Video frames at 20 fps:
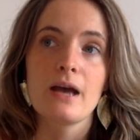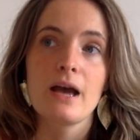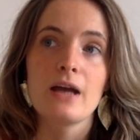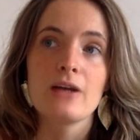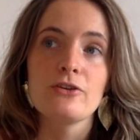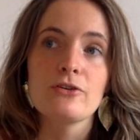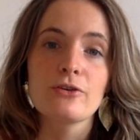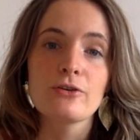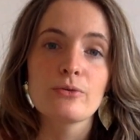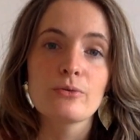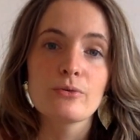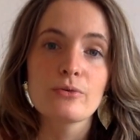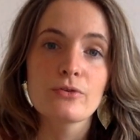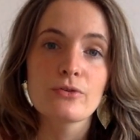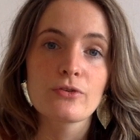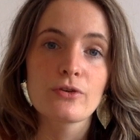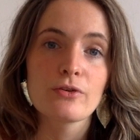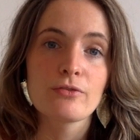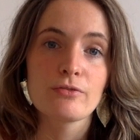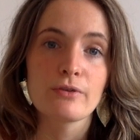And you can
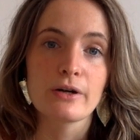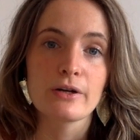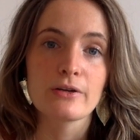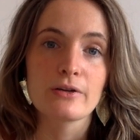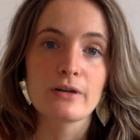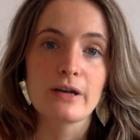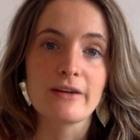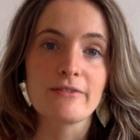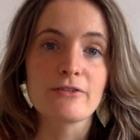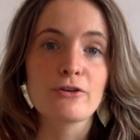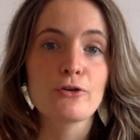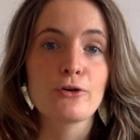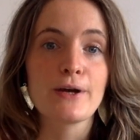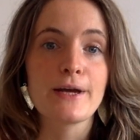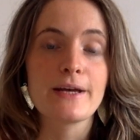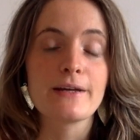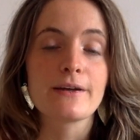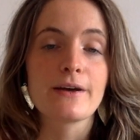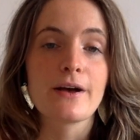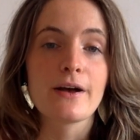also, throughout your life,
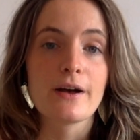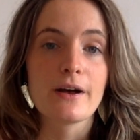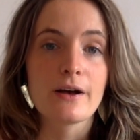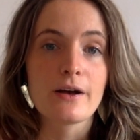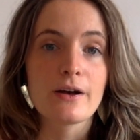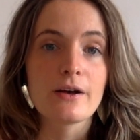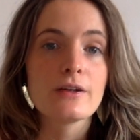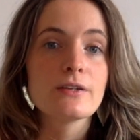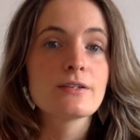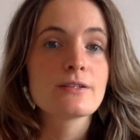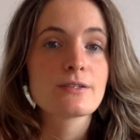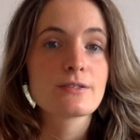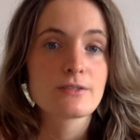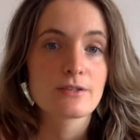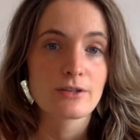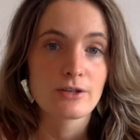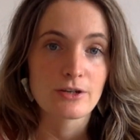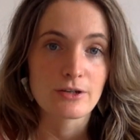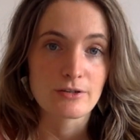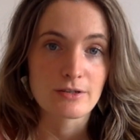create an earned
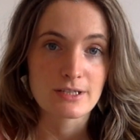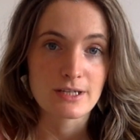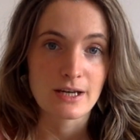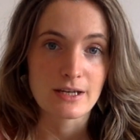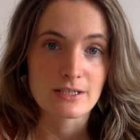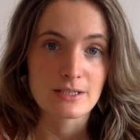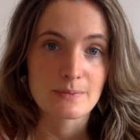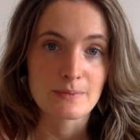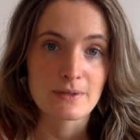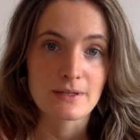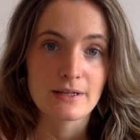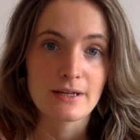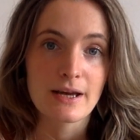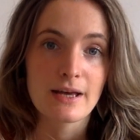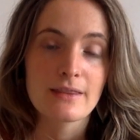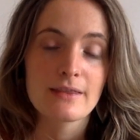secure attachment.